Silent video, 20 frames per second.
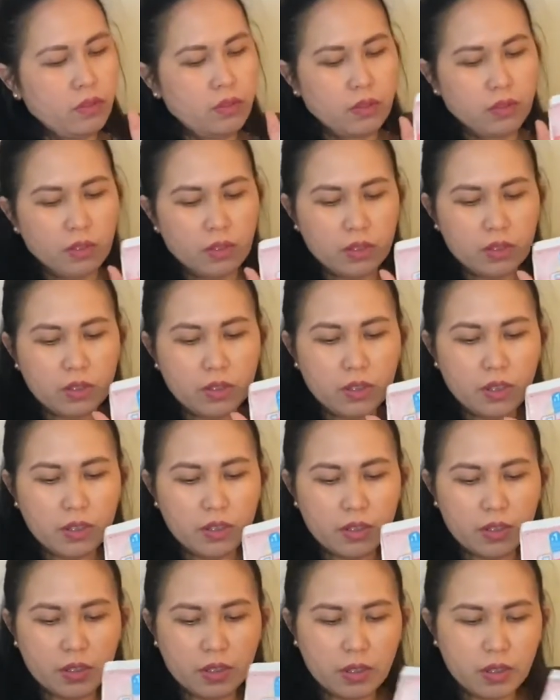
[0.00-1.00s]
it's
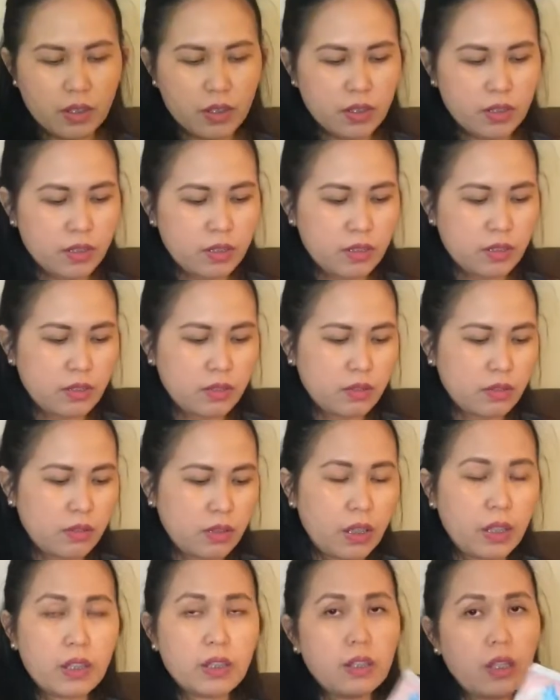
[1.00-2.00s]
nice, guys.
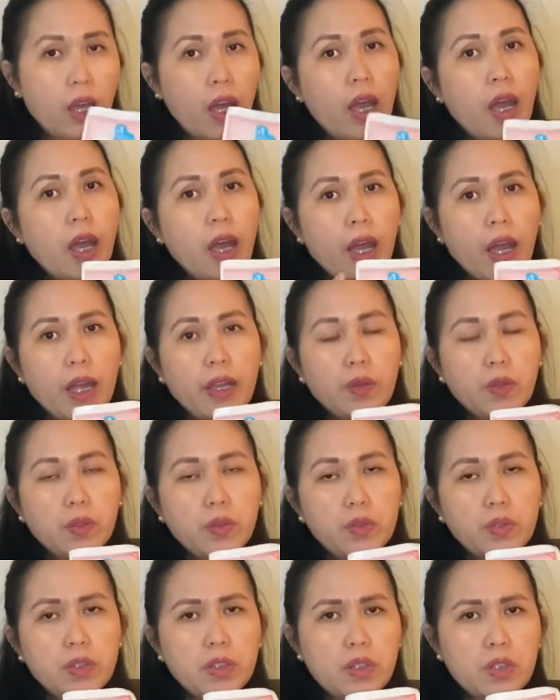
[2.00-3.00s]
I
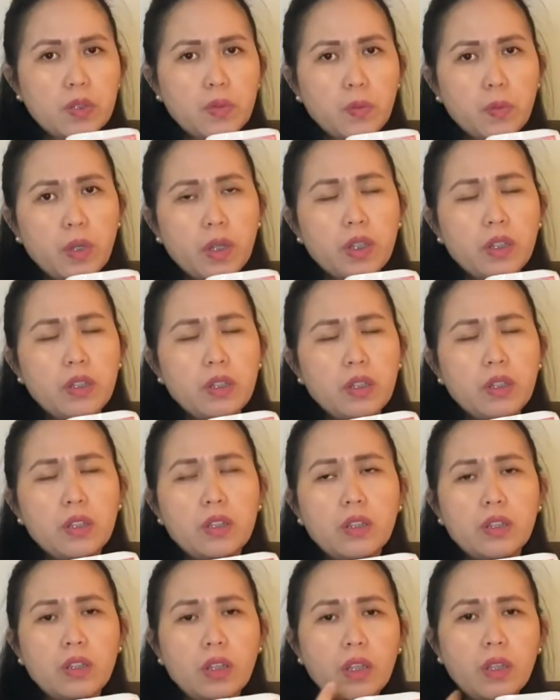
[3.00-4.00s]
use this one
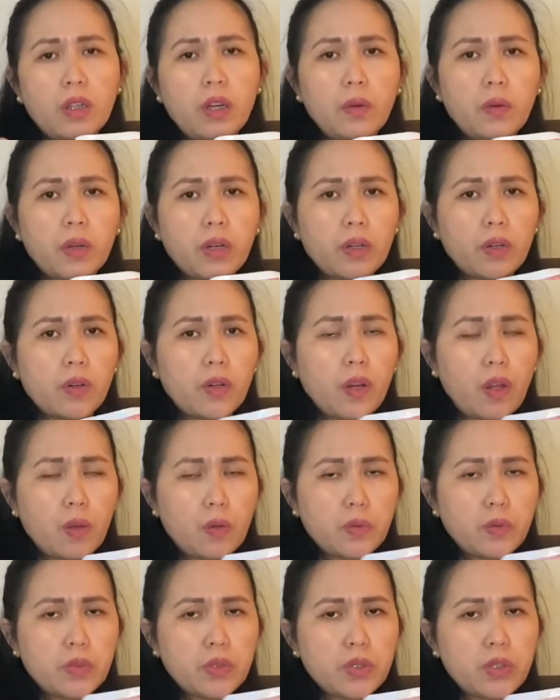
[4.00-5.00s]
in our
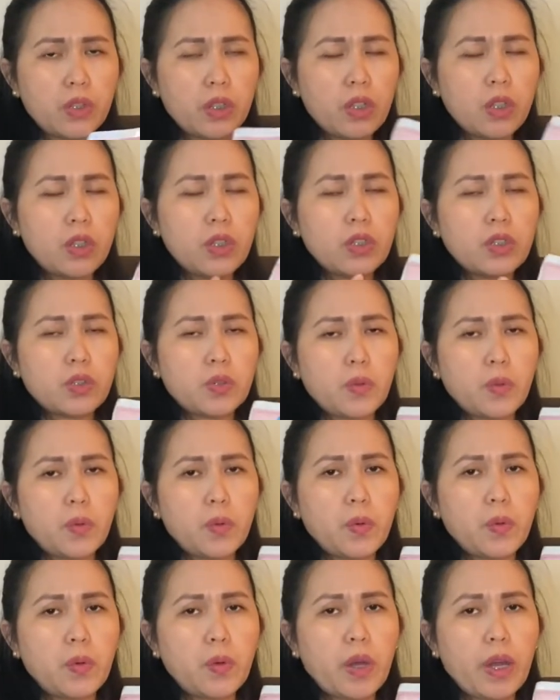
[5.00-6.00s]
clothes,
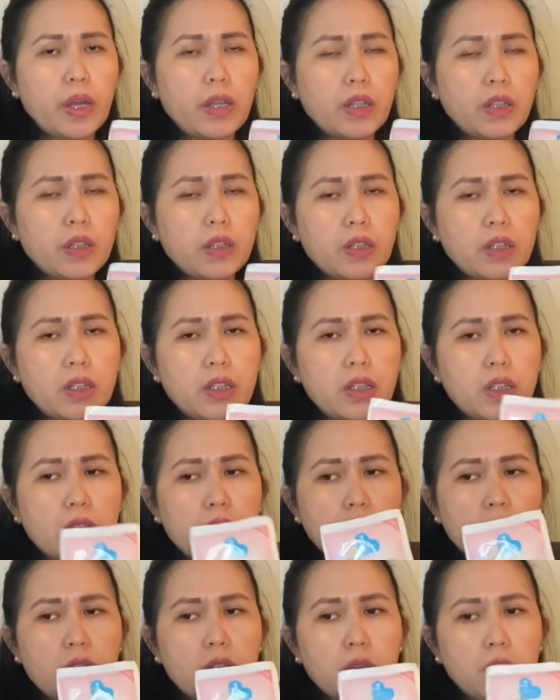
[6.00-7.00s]
so this
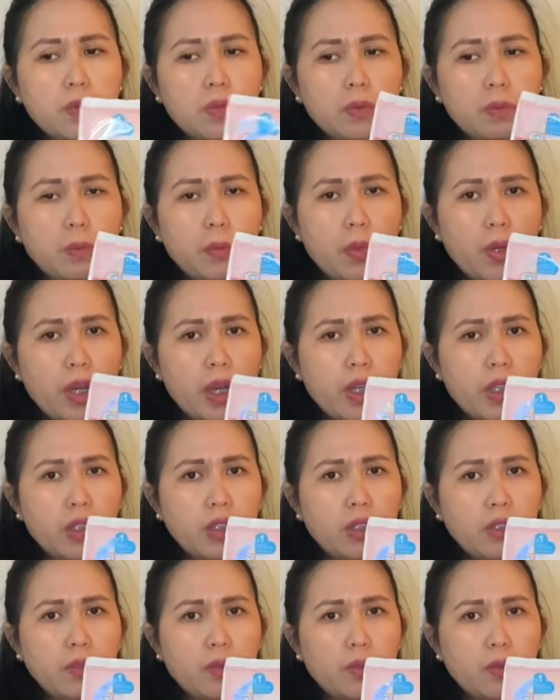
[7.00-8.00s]
is good
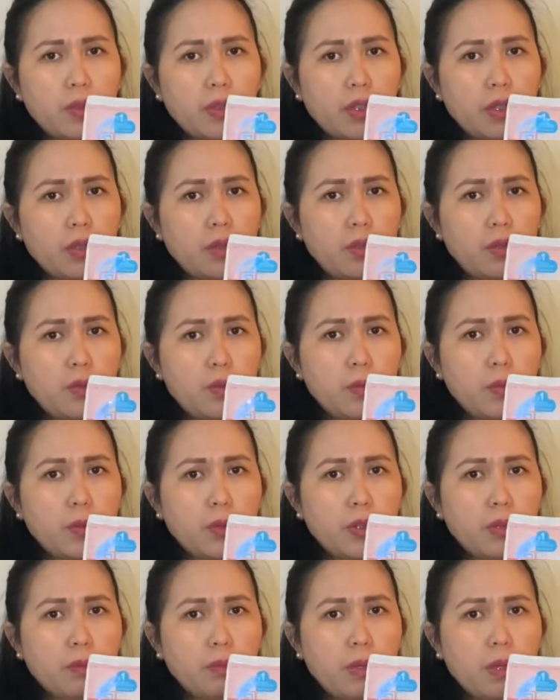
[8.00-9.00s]
brand for the
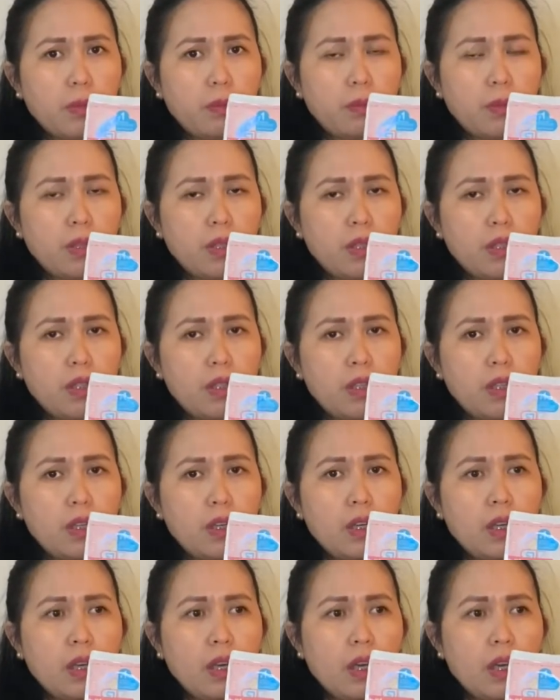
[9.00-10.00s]
newborn baby,
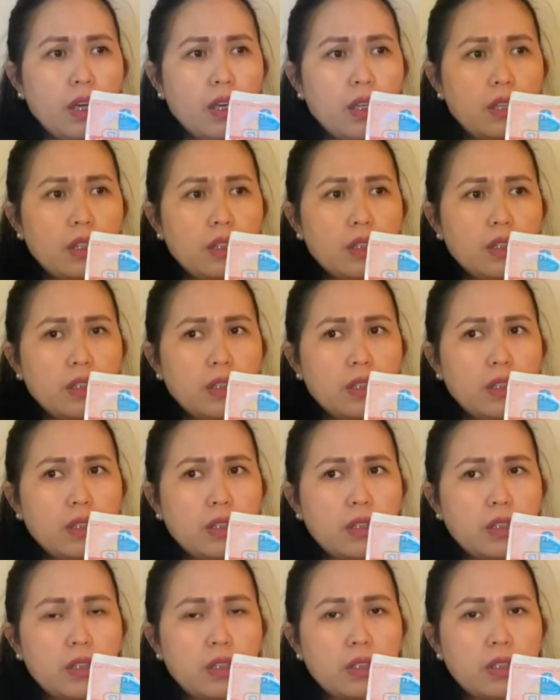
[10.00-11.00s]
and
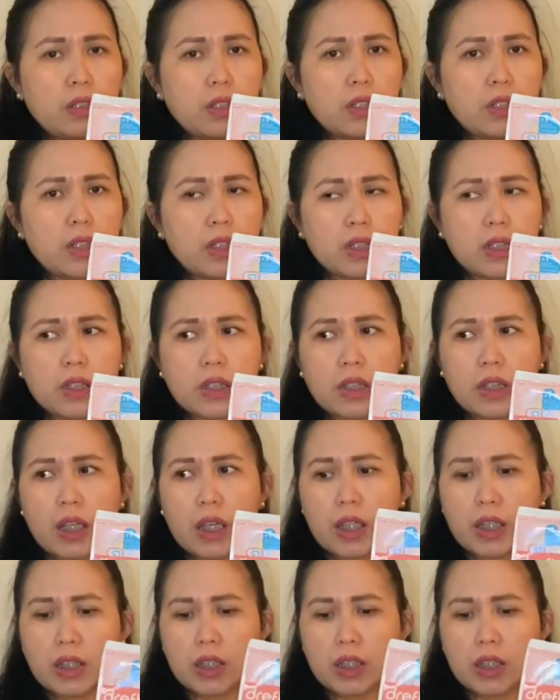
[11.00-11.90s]
this is nice,